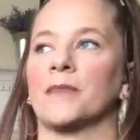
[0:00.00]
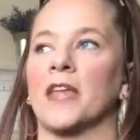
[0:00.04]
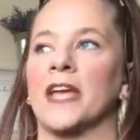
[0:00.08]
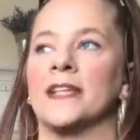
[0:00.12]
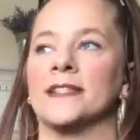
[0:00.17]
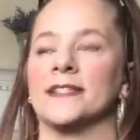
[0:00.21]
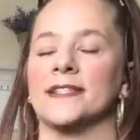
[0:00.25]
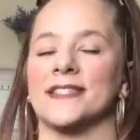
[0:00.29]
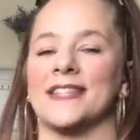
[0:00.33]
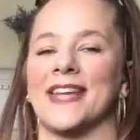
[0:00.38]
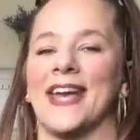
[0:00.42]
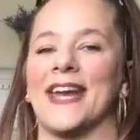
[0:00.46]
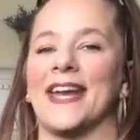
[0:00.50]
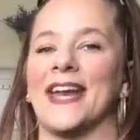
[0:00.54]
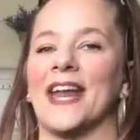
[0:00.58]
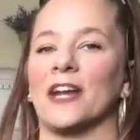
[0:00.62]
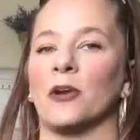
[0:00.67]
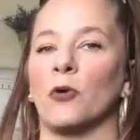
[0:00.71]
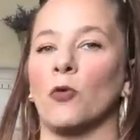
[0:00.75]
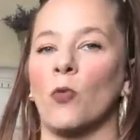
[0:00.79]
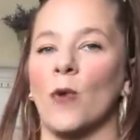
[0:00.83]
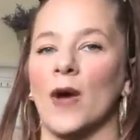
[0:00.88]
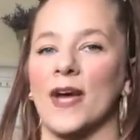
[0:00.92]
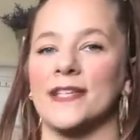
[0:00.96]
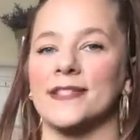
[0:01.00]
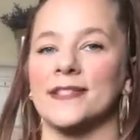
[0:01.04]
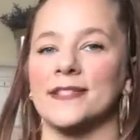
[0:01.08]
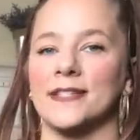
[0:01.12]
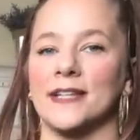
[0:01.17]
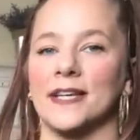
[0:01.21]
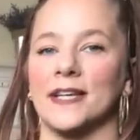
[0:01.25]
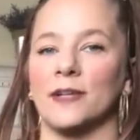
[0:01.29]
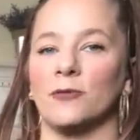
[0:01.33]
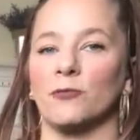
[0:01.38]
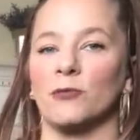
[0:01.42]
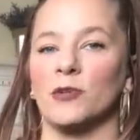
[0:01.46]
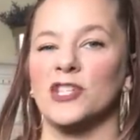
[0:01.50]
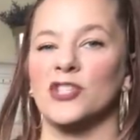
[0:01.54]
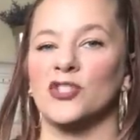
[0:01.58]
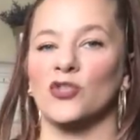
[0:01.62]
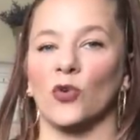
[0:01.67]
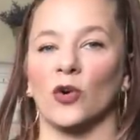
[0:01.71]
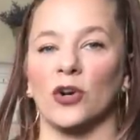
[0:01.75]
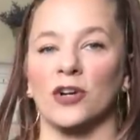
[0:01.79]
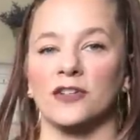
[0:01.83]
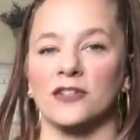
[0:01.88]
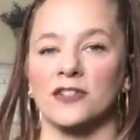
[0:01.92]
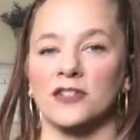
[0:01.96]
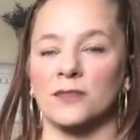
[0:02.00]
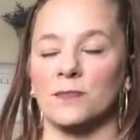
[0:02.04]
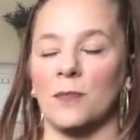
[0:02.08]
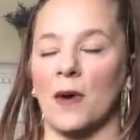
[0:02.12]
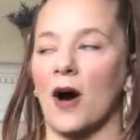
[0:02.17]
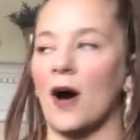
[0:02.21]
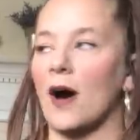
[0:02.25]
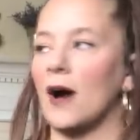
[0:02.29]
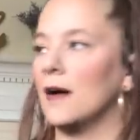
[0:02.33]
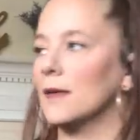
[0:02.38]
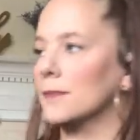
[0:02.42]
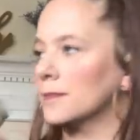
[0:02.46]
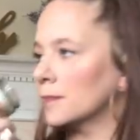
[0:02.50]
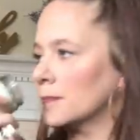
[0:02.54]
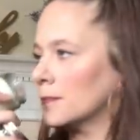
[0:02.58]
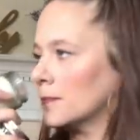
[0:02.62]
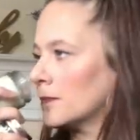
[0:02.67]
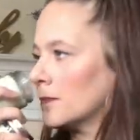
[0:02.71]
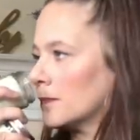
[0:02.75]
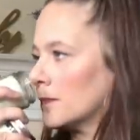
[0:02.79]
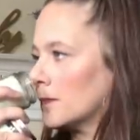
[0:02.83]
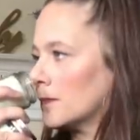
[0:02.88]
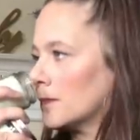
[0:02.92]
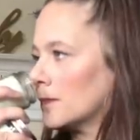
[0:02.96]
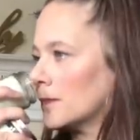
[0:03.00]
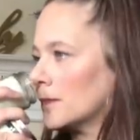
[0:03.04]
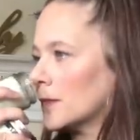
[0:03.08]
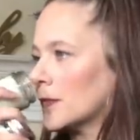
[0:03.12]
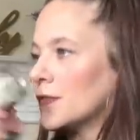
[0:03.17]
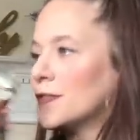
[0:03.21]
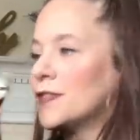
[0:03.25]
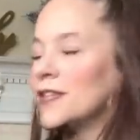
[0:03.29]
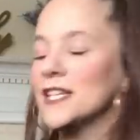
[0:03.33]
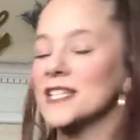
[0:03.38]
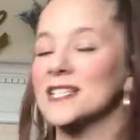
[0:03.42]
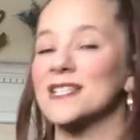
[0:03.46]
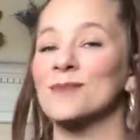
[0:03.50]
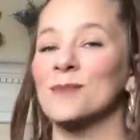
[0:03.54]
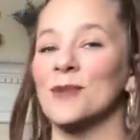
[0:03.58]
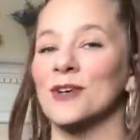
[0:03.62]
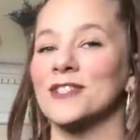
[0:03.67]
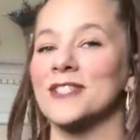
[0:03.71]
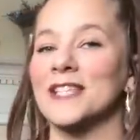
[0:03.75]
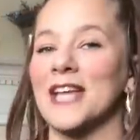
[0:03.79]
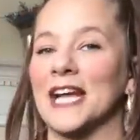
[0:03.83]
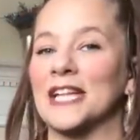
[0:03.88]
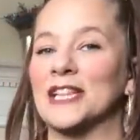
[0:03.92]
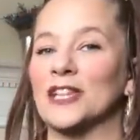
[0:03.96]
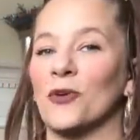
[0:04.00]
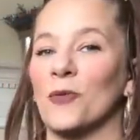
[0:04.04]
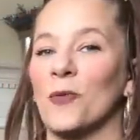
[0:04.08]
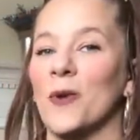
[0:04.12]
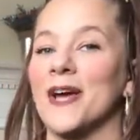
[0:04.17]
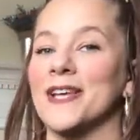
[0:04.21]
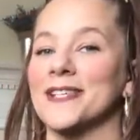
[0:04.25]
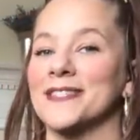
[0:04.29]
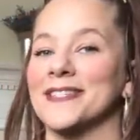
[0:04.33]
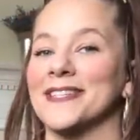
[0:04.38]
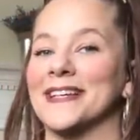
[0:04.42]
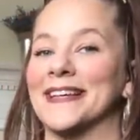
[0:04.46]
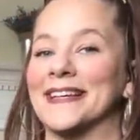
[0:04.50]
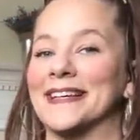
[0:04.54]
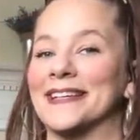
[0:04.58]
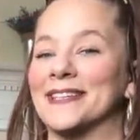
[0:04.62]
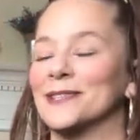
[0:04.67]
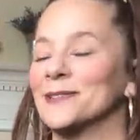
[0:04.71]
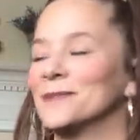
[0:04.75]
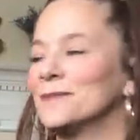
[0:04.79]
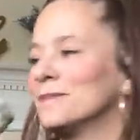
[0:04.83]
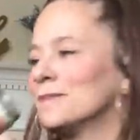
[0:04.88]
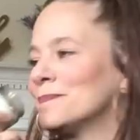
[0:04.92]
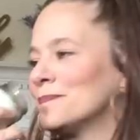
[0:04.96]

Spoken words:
and stayed at a West End resort and spa. This smells like the West End.